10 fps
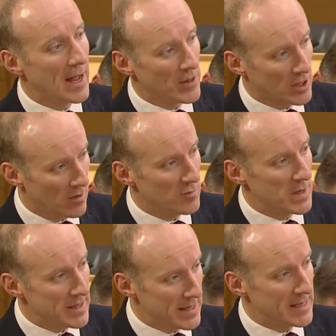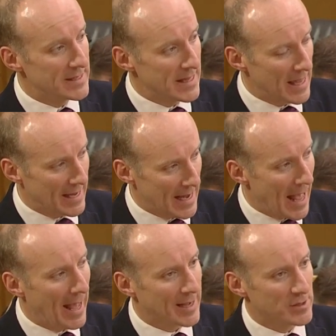and the government needs to take an
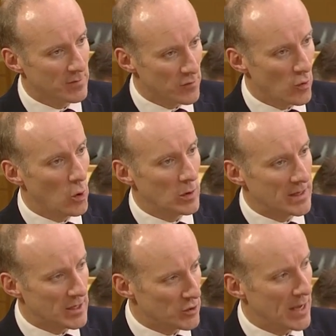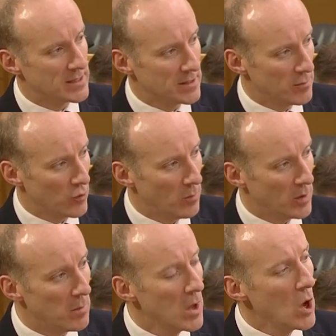active role in addressing the
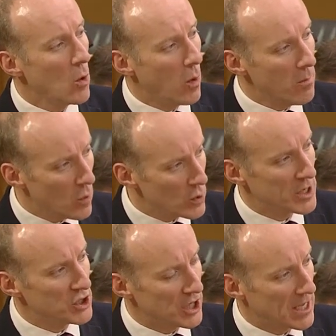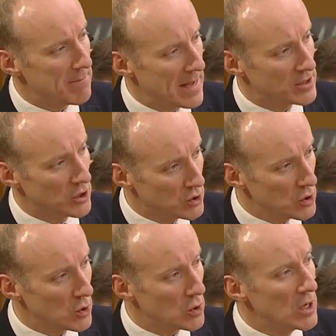problem. What more can she commit to
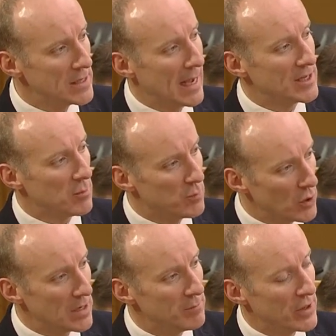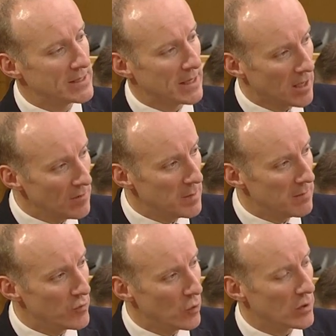do to actually putting in place a
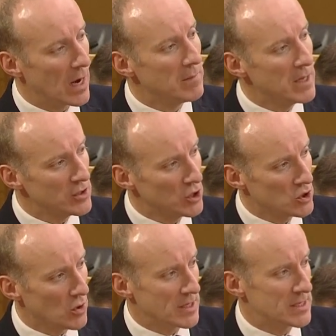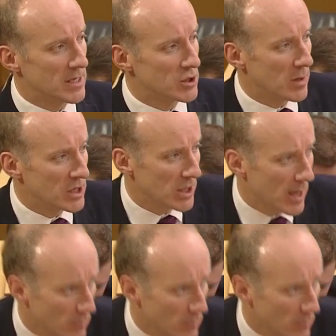government programme to sort this situation out?